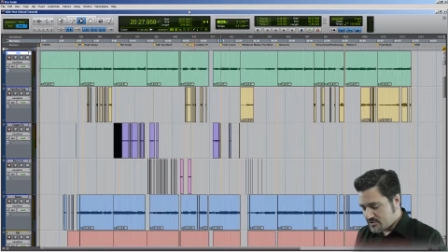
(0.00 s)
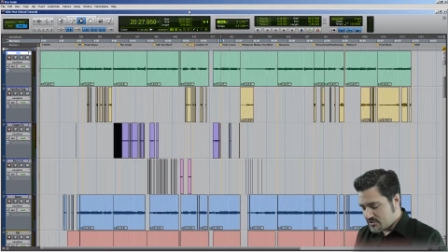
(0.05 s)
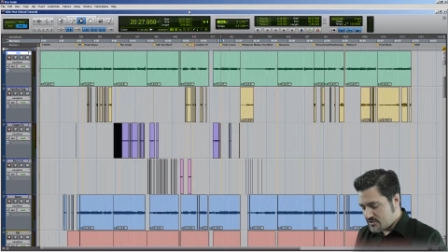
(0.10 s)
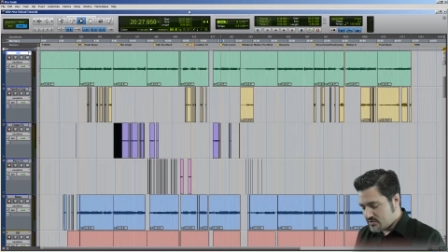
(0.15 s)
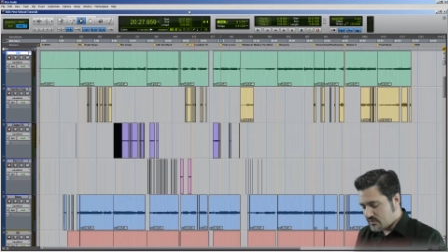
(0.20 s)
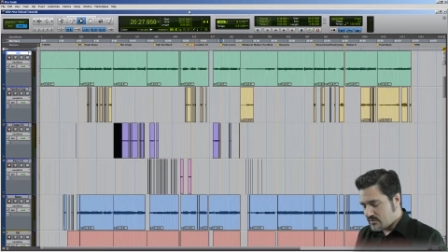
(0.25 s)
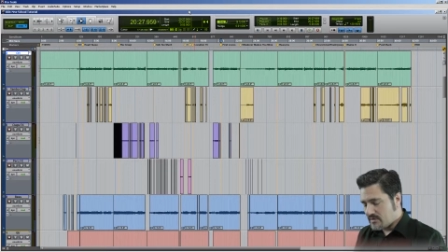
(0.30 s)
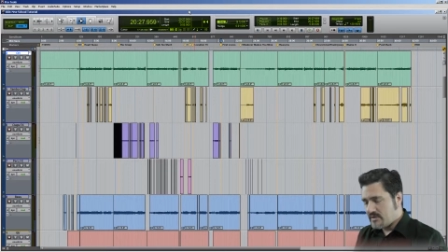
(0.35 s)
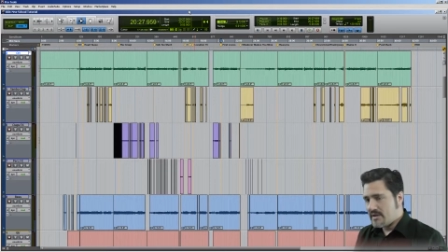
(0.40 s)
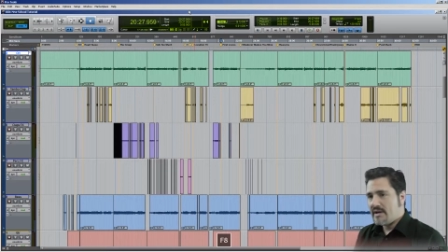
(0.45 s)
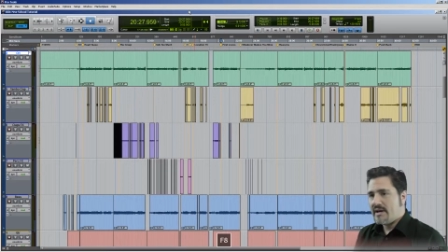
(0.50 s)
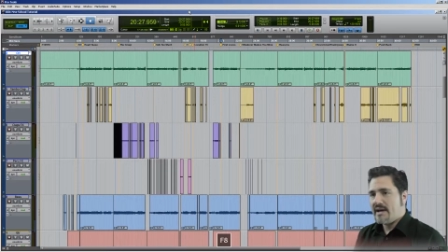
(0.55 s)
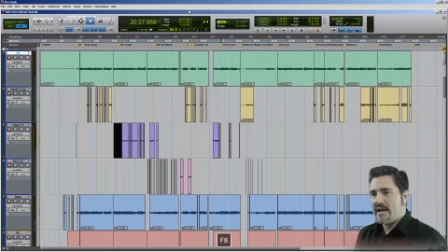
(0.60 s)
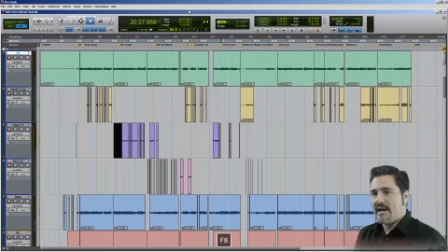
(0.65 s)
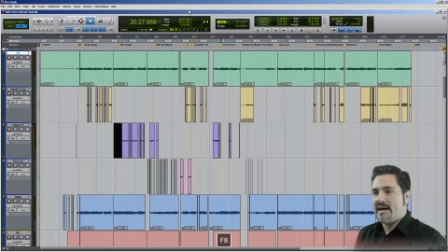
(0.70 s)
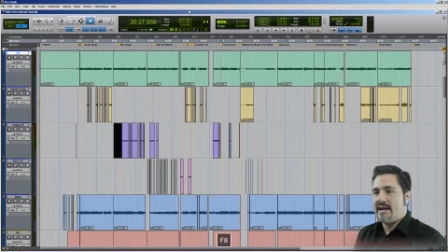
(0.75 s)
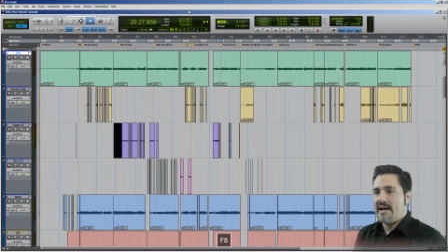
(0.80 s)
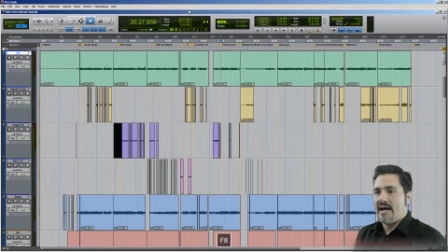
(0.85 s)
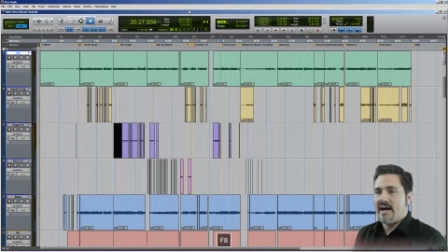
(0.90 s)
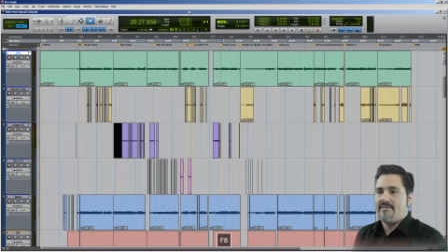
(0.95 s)
tool,
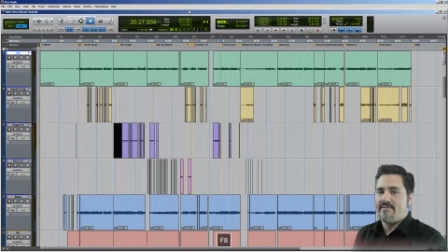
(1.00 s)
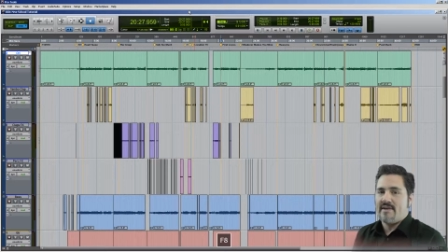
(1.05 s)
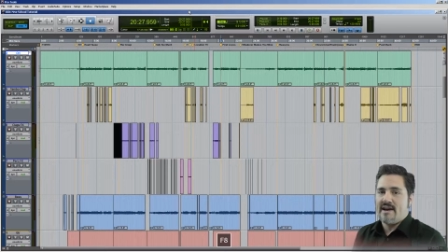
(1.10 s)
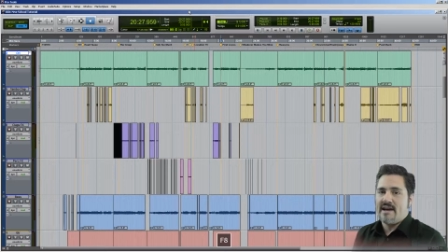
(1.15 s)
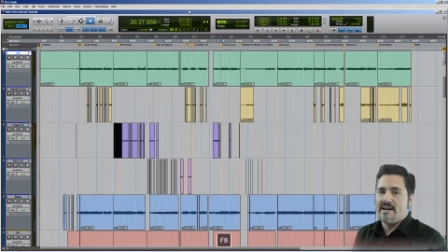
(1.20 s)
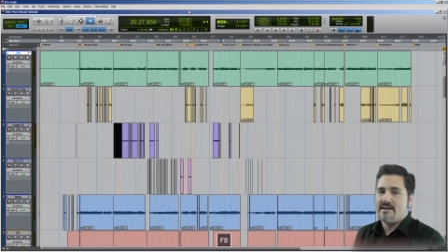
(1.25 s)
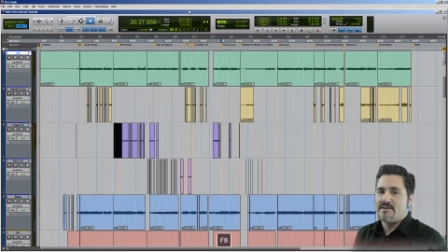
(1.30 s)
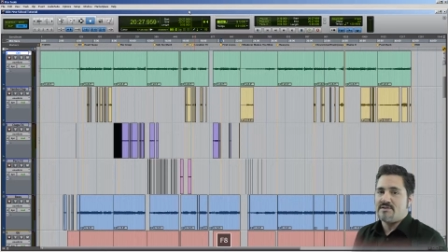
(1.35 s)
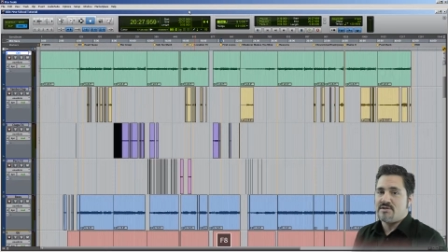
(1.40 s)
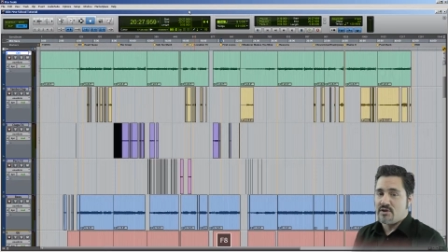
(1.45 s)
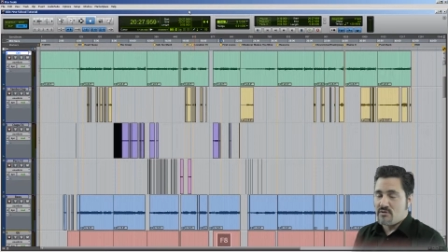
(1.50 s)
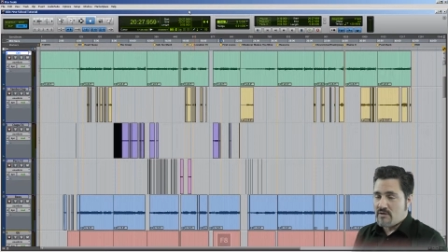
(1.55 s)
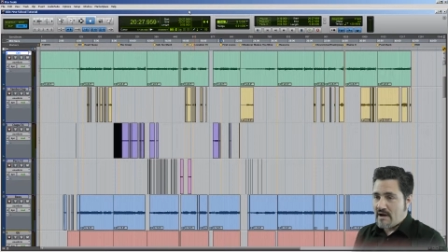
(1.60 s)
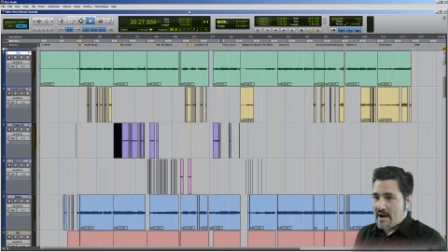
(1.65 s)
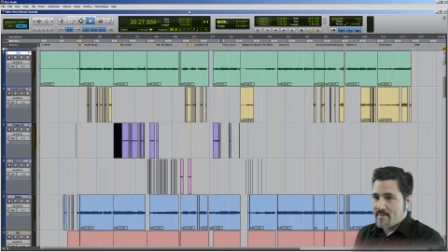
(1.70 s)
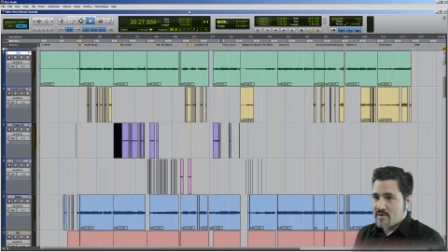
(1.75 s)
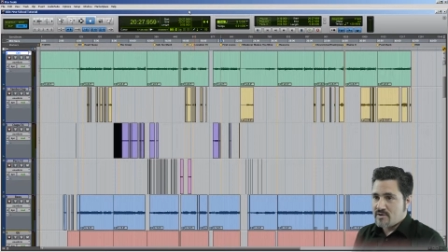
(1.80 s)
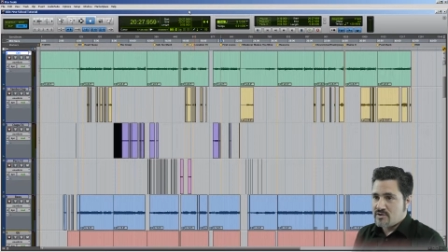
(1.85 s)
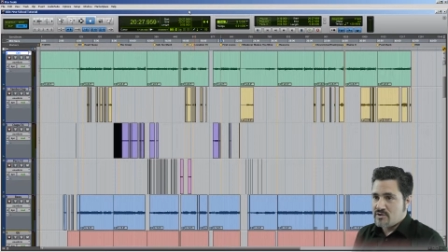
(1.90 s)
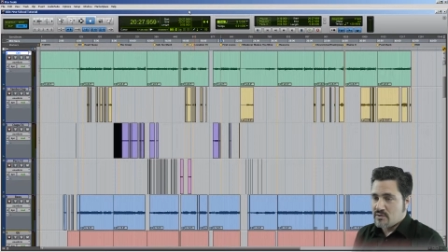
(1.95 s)
and F8 is the
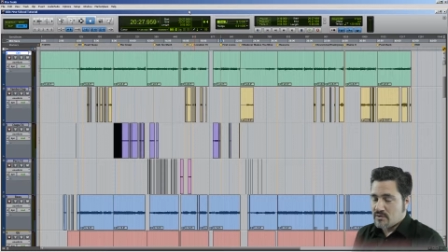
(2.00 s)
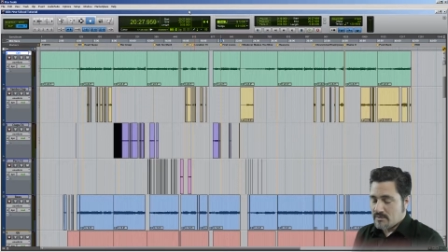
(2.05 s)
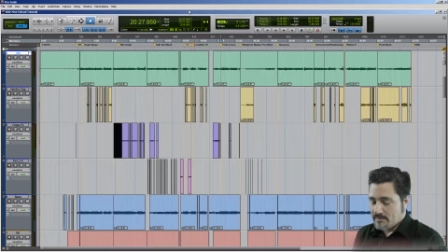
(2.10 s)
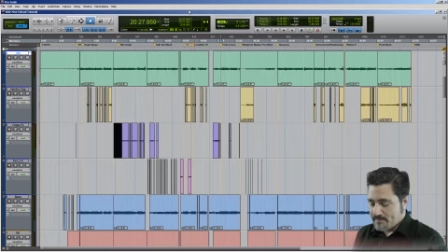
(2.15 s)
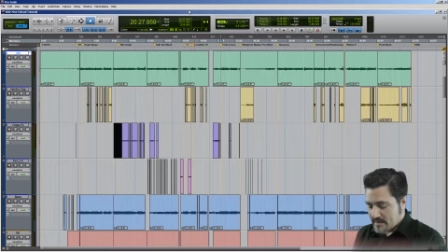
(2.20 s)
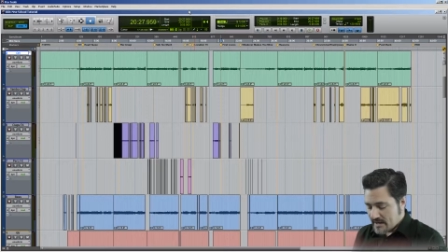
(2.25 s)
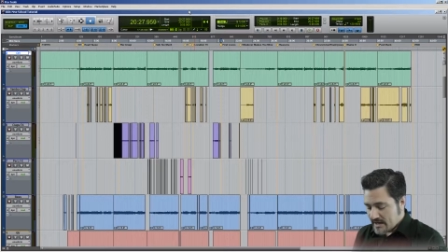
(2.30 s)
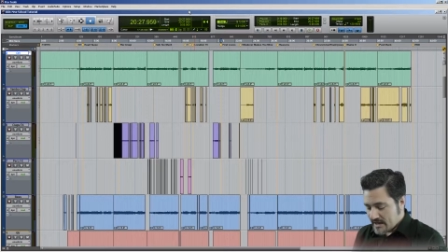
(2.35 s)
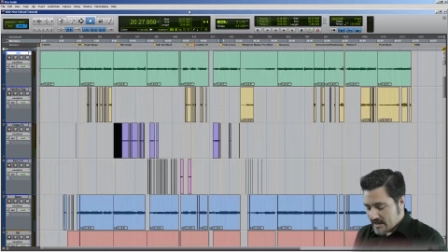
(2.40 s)
grabber tool.